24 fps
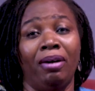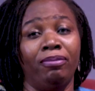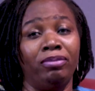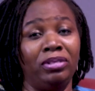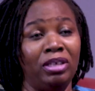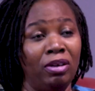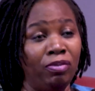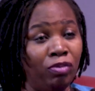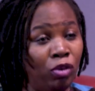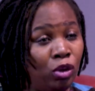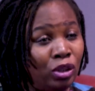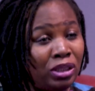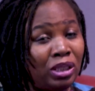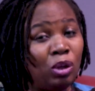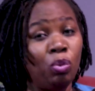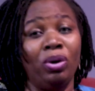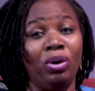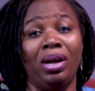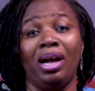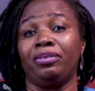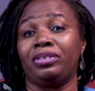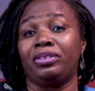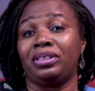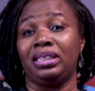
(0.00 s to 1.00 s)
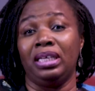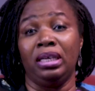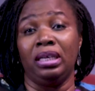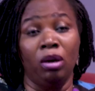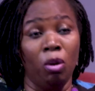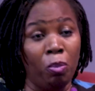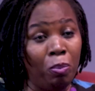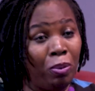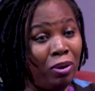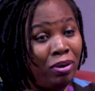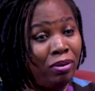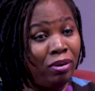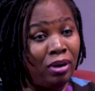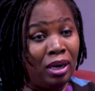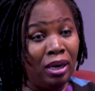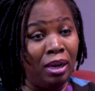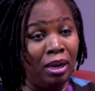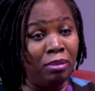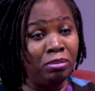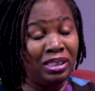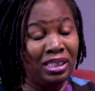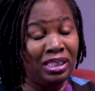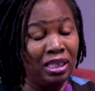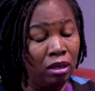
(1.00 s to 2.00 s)
divorced, we have
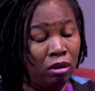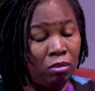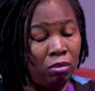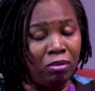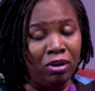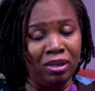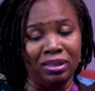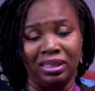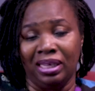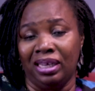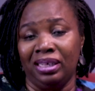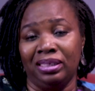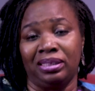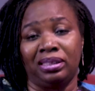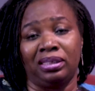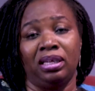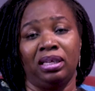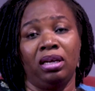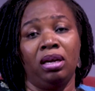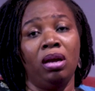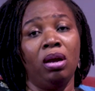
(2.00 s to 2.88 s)
single mothers.